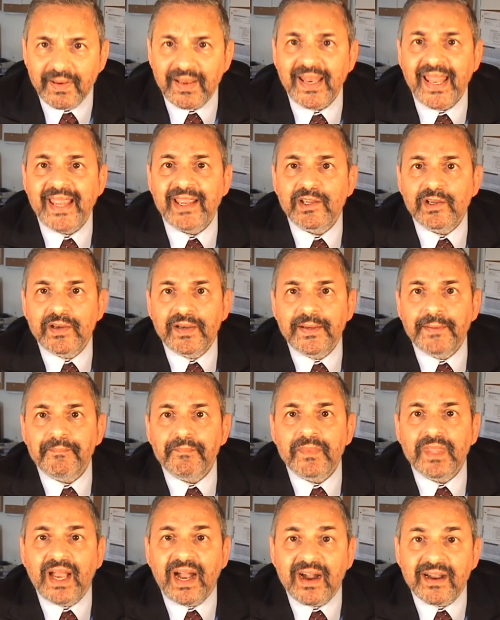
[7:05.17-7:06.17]
like
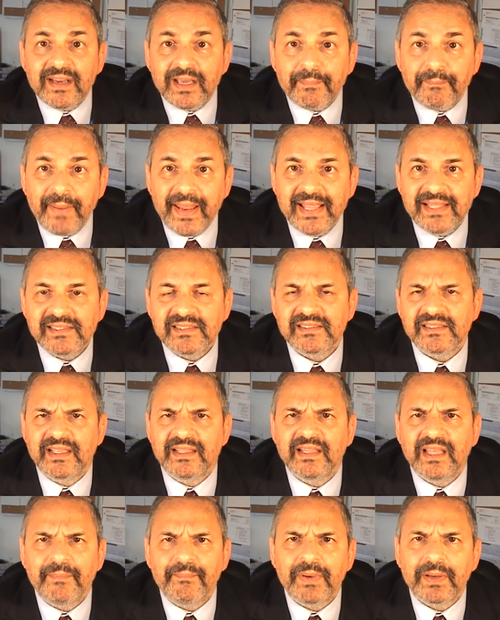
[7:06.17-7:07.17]
hunger pains
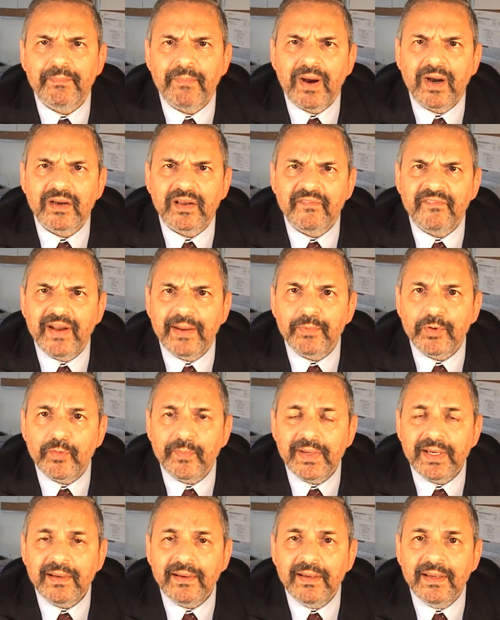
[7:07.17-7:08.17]
in the upper part of
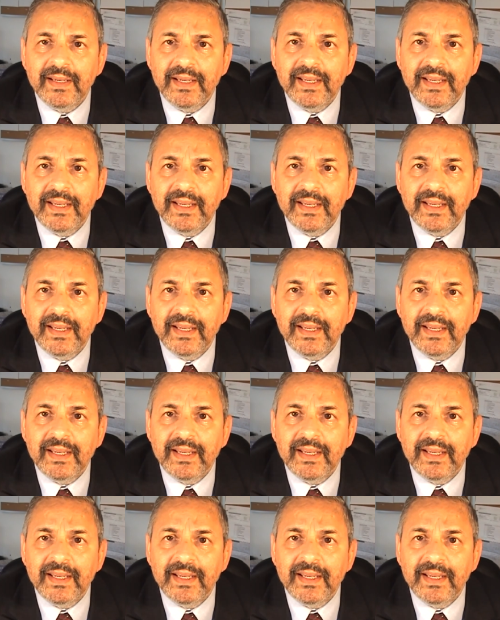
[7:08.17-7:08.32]
abdomen,